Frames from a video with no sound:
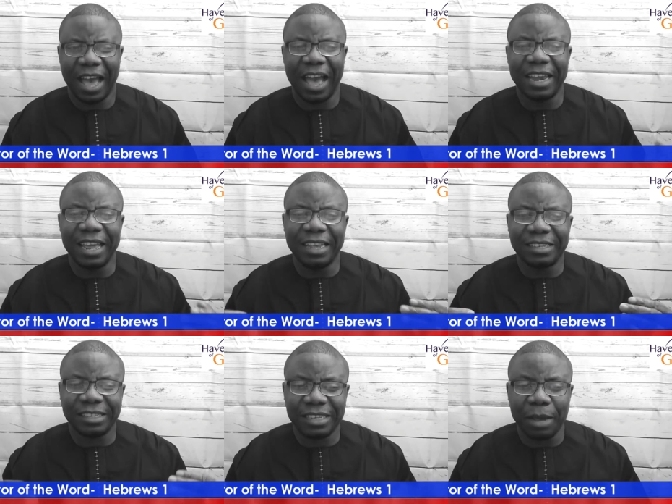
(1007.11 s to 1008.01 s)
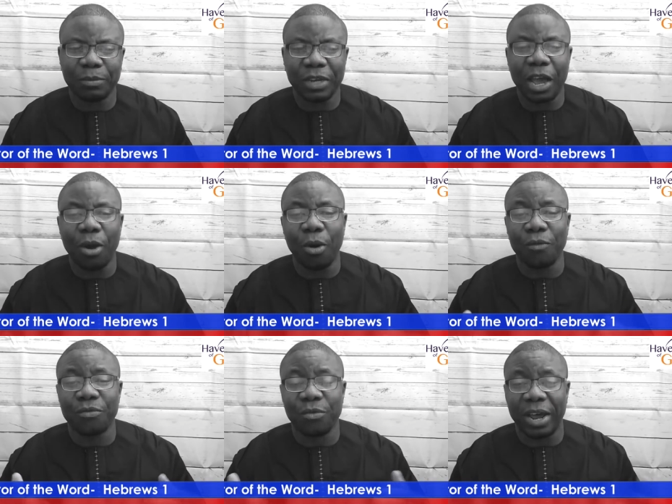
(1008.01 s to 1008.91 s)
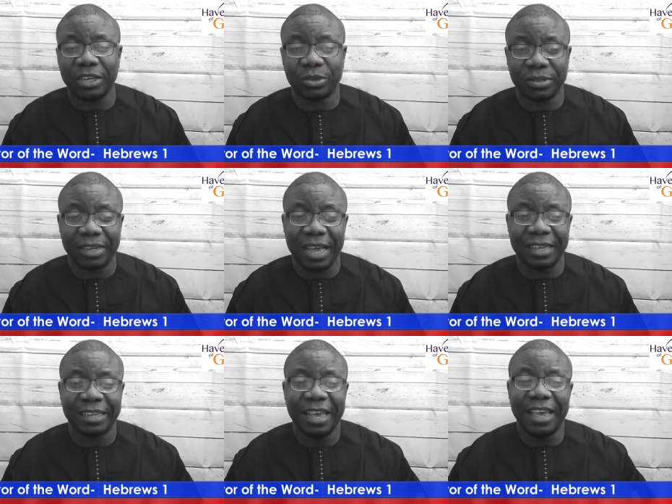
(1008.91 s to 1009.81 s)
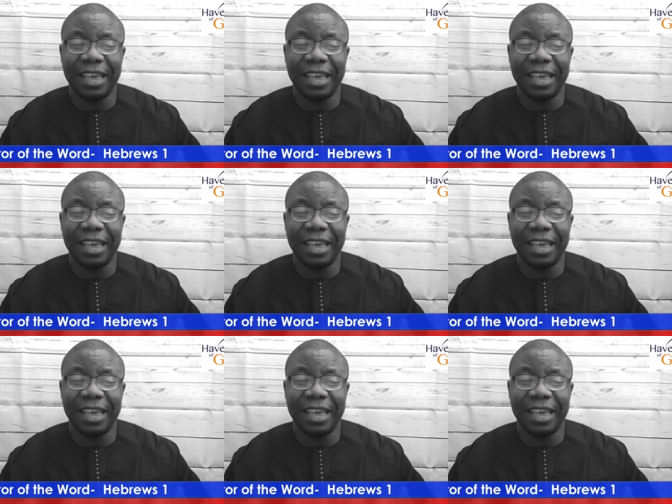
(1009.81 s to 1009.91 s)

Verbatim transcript: and a scepter of righteousness